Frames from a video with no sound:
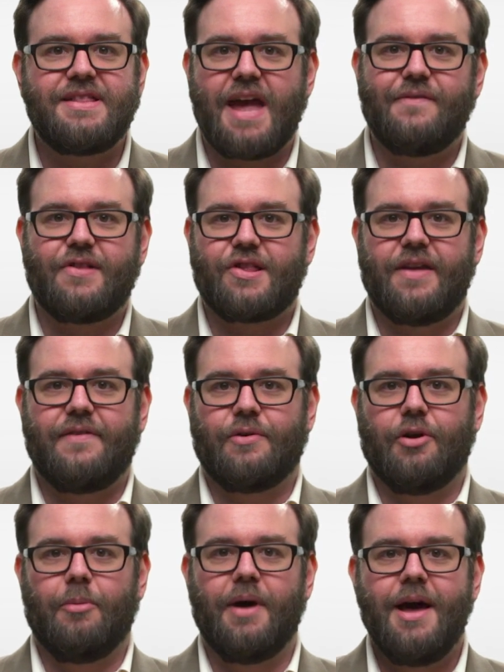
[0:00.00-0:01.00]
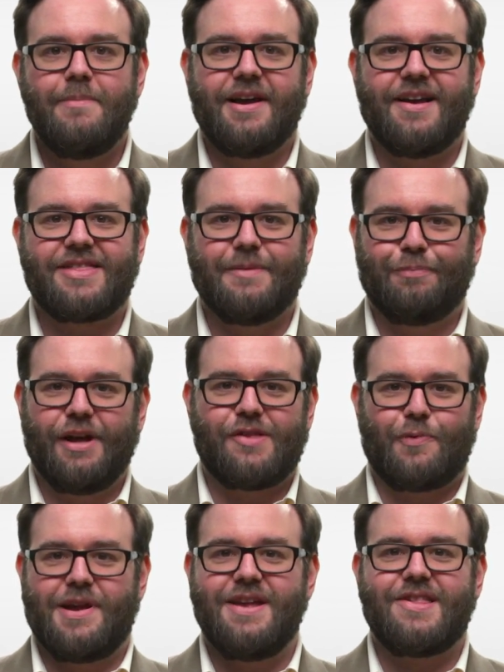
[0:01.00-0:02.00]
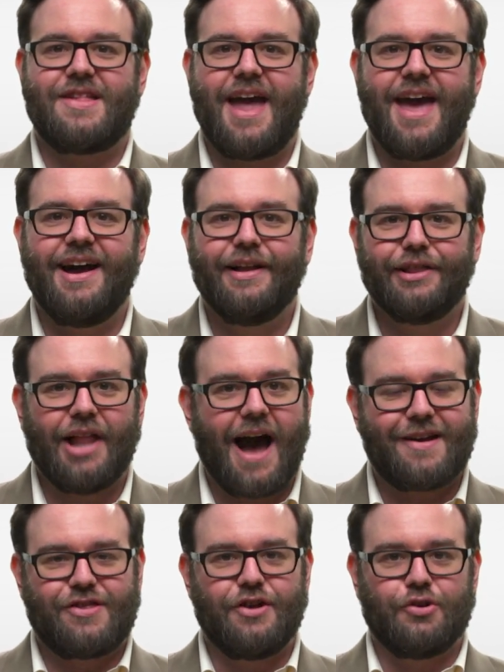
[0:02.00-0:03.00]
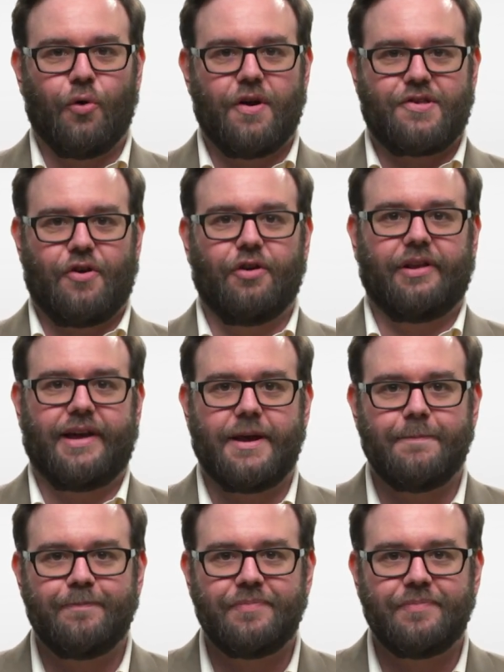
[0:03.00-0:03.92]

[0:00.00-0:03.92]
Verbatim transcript: in David's living room because the place where he's staying locks the doors early.